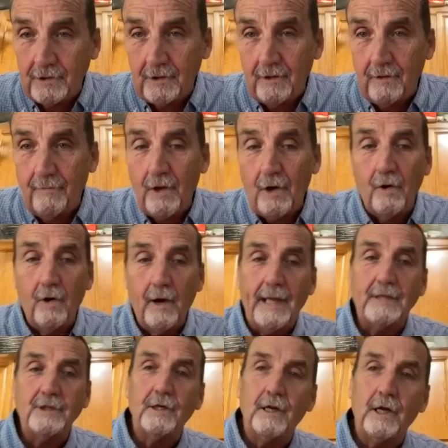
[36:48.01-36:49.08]
You know, they're
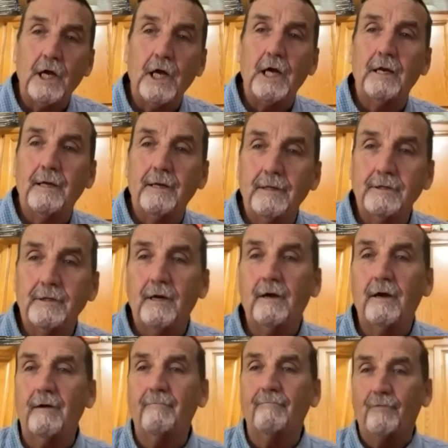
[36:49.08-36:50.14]
ancient aliens. They
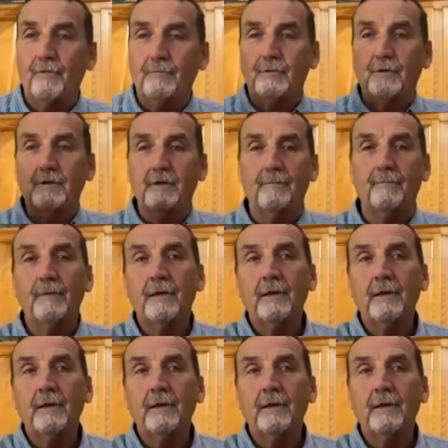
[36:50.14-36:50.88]
came from some.